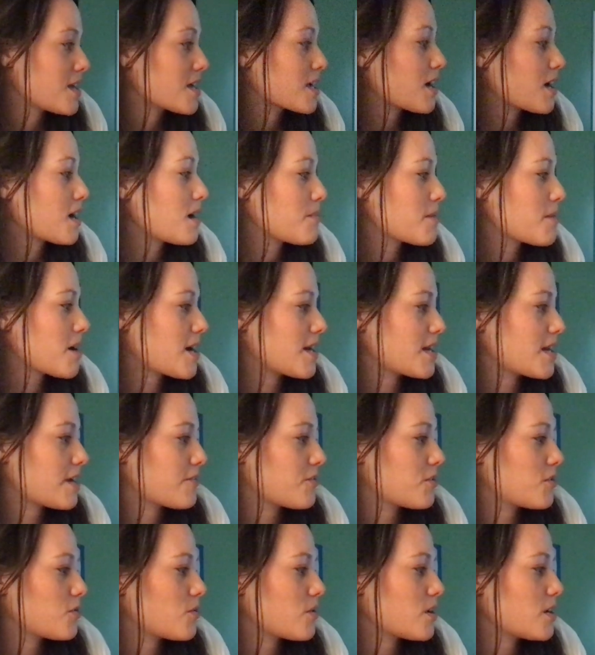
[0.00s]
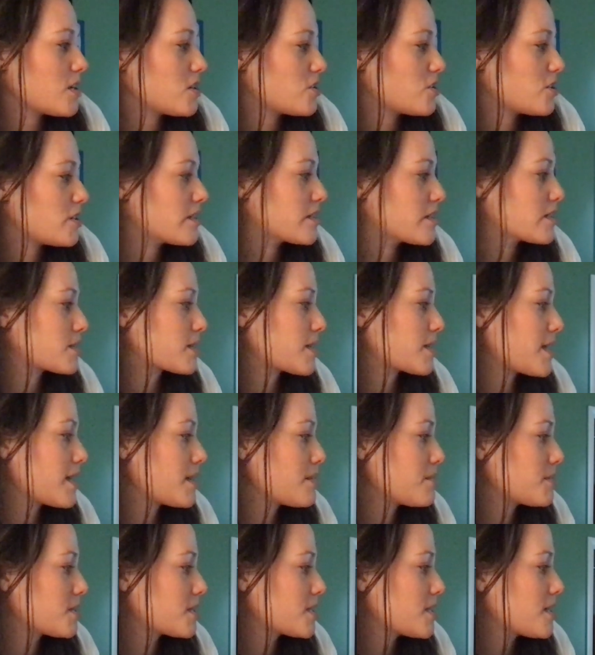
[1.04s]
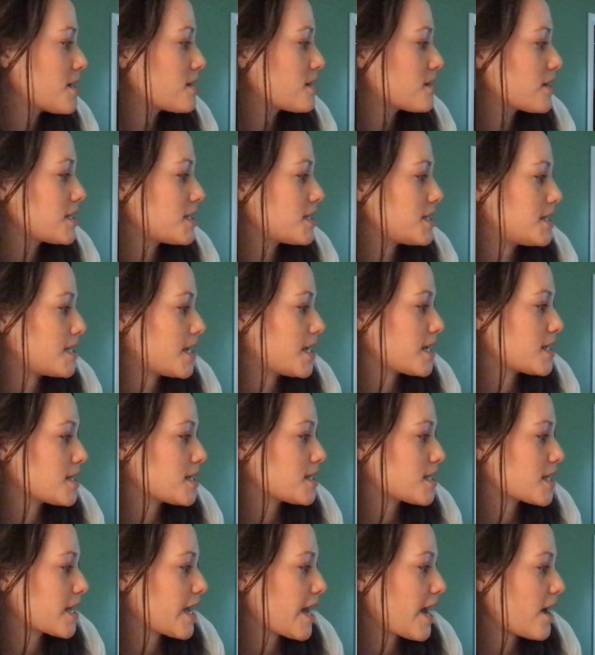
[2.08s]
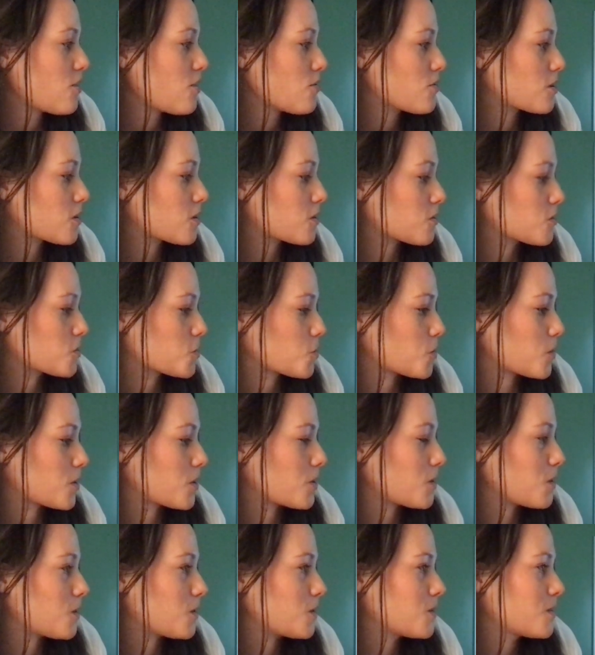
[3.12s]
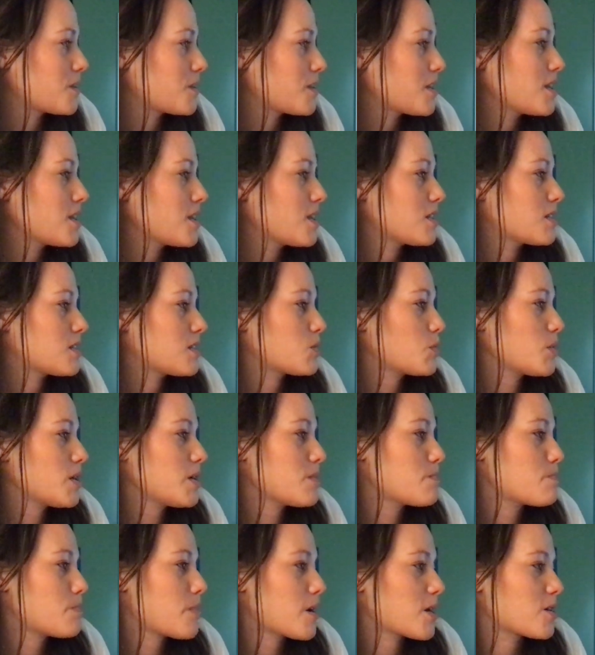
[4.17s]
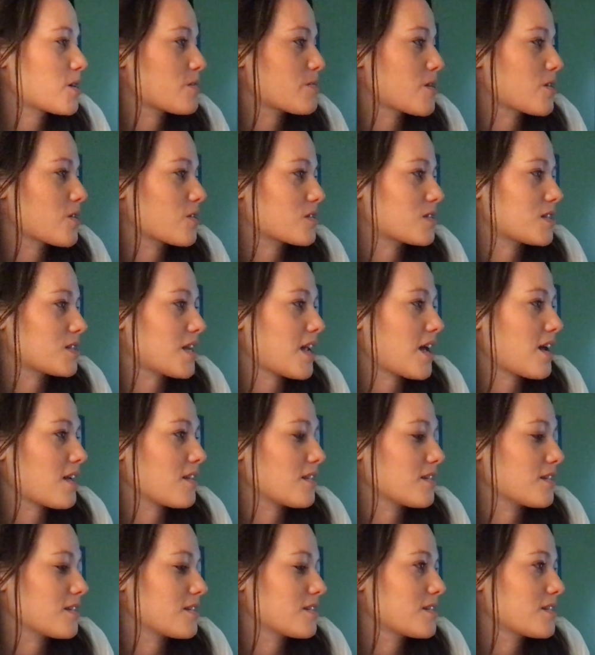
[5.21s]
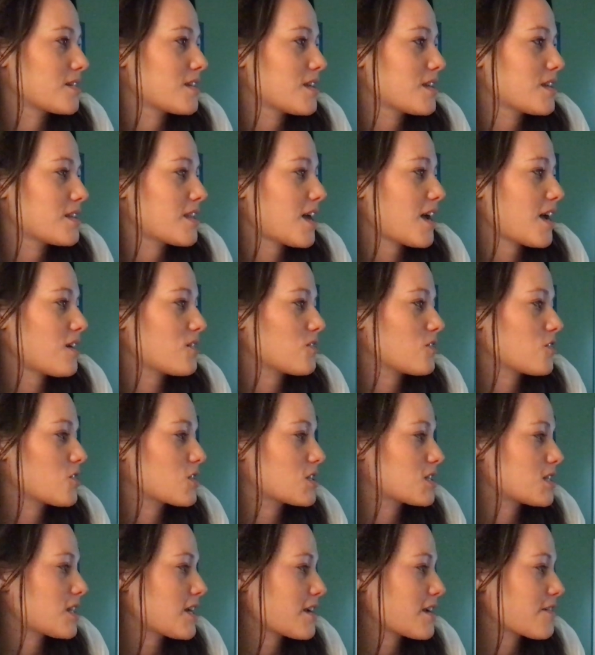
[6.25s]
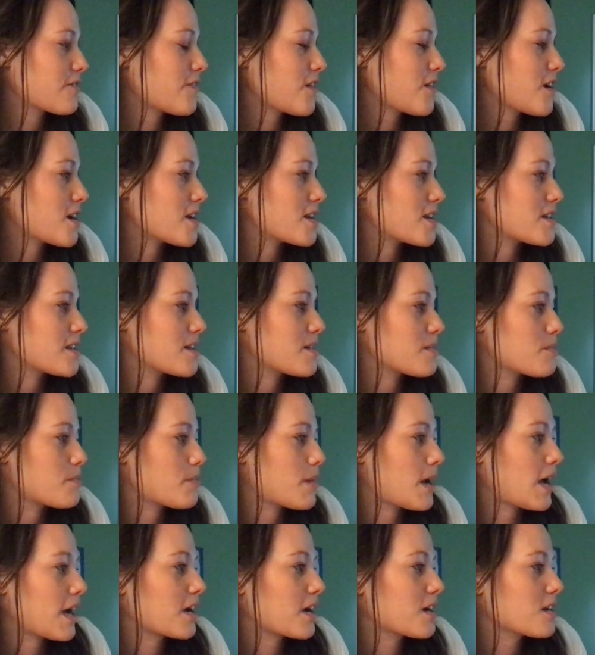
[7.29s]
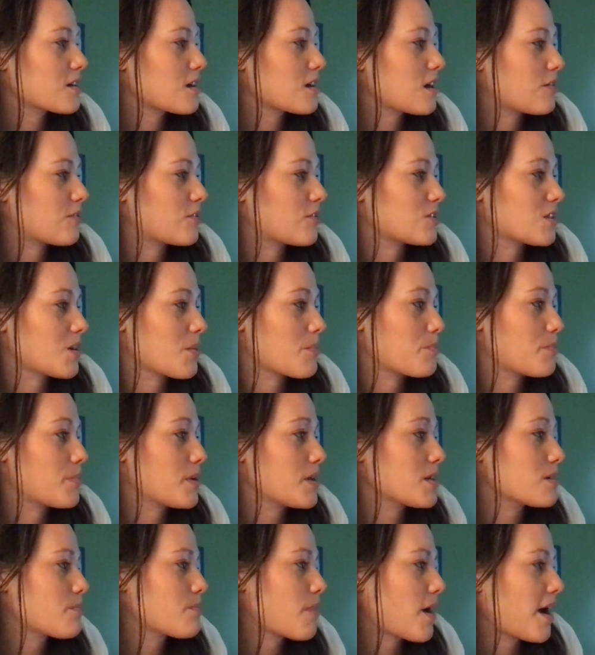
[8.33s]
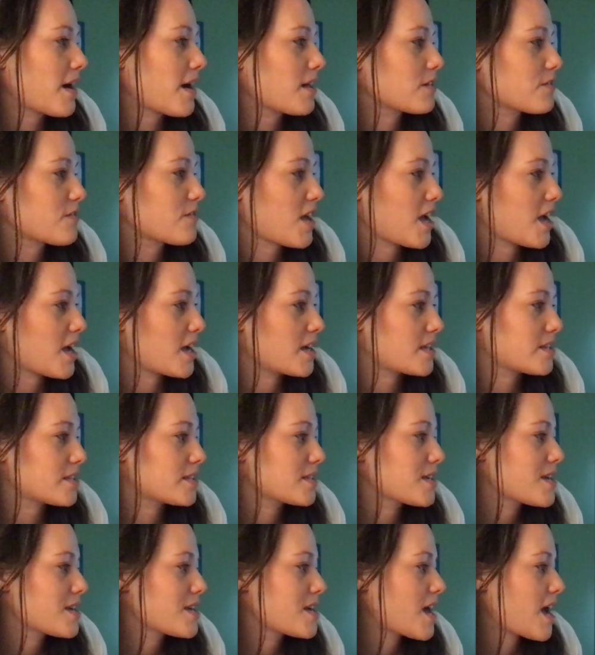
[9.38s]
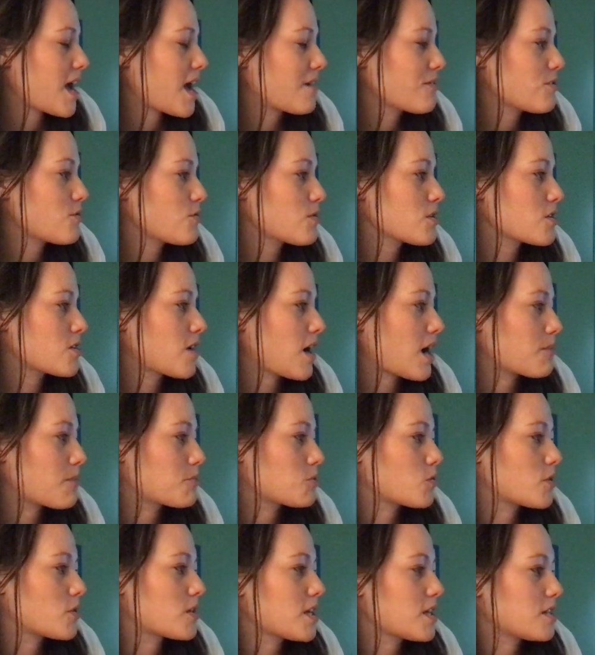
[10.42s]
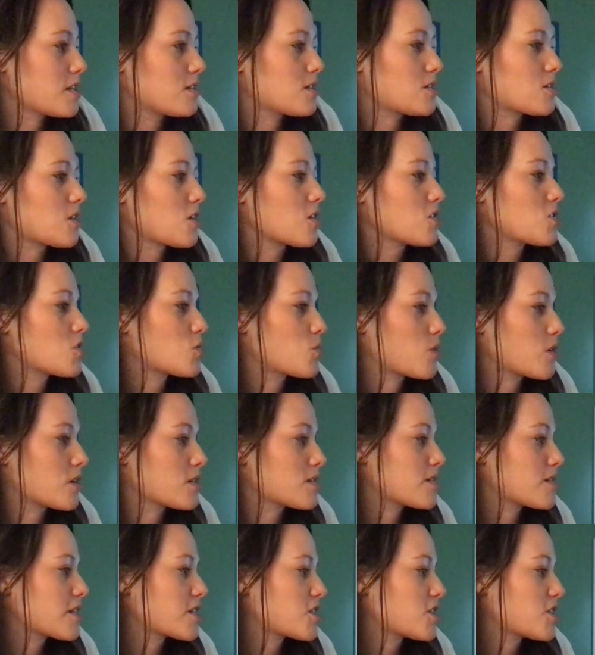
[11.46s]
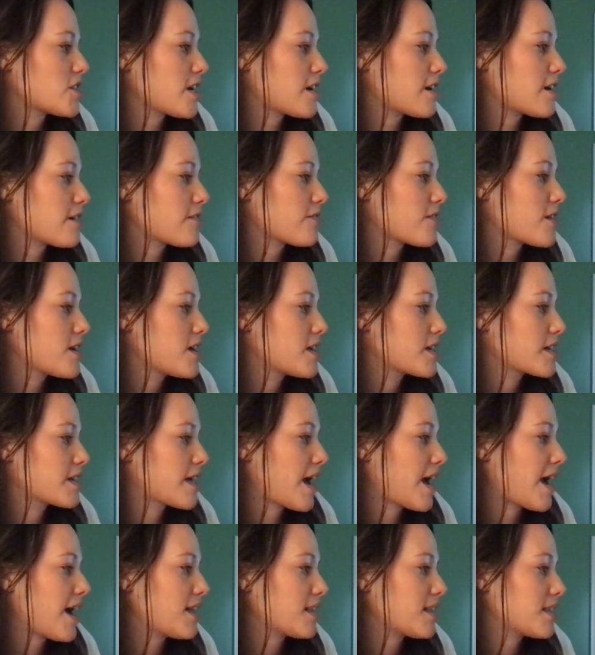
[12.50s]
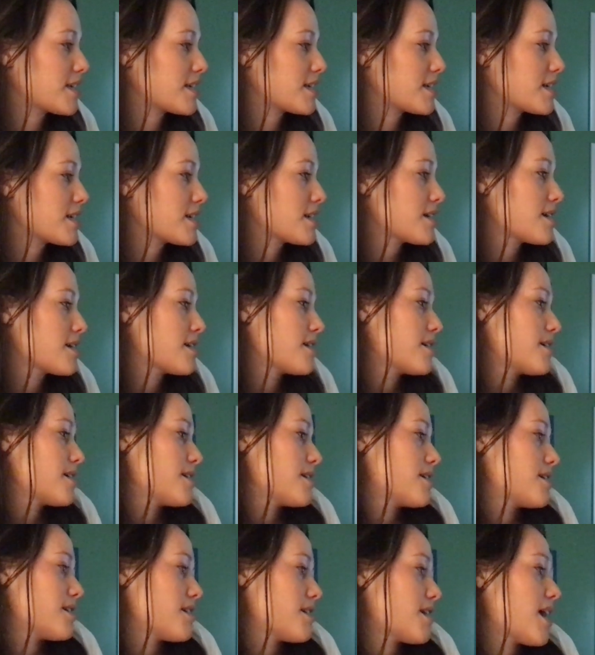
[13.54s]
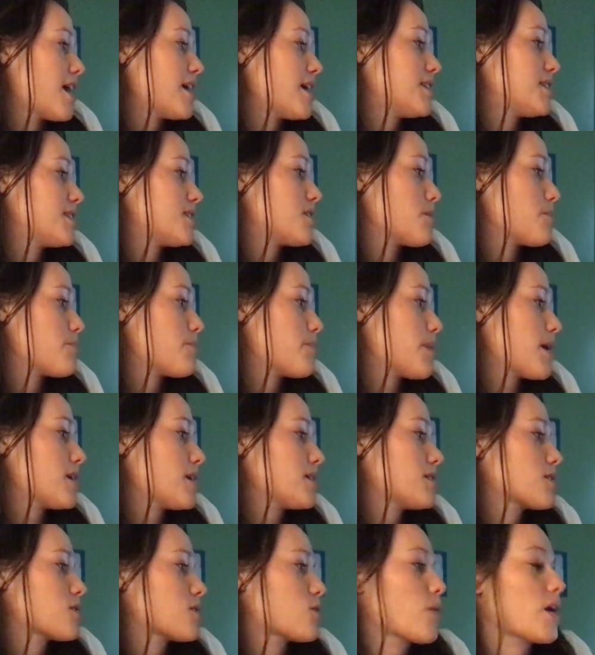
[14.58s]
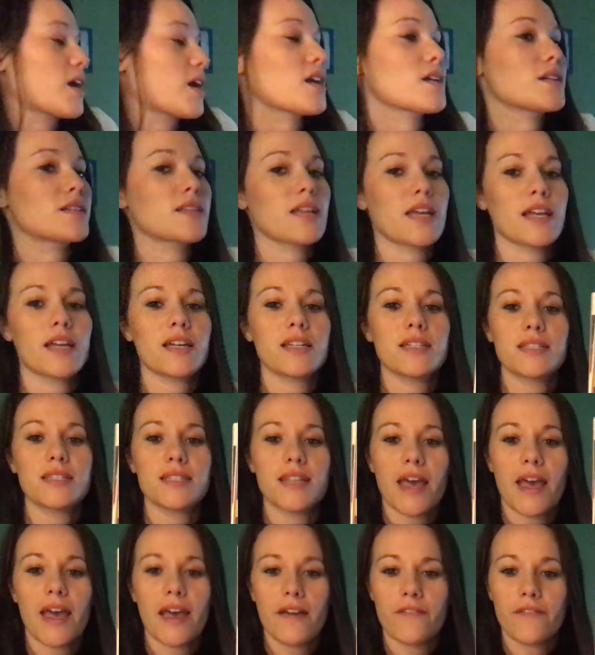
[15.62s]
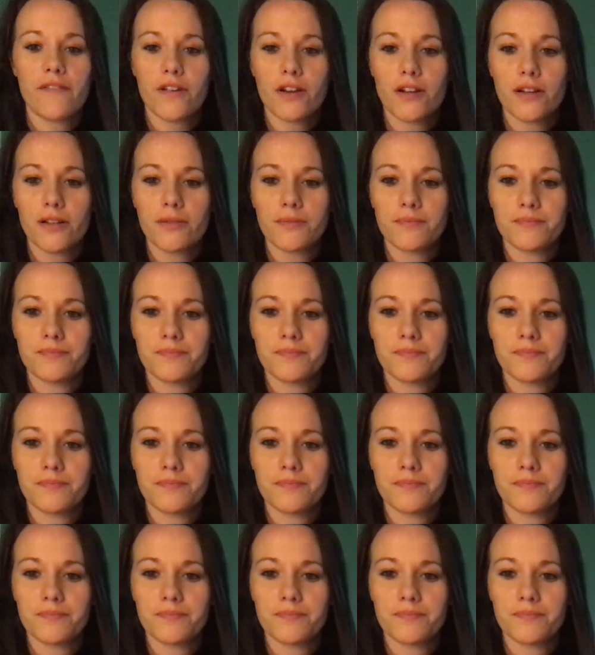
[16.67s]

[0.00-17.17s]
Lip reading: Come on, everyone, she exclaims. Let's dance the cowgirl twirl. Sweet buttermilk, said Ella. That looks like fun. Peck uncovers a big pile of cans. Everyone grabs one and starts twirling like Sheriff. Callie, it's the best square dance ever.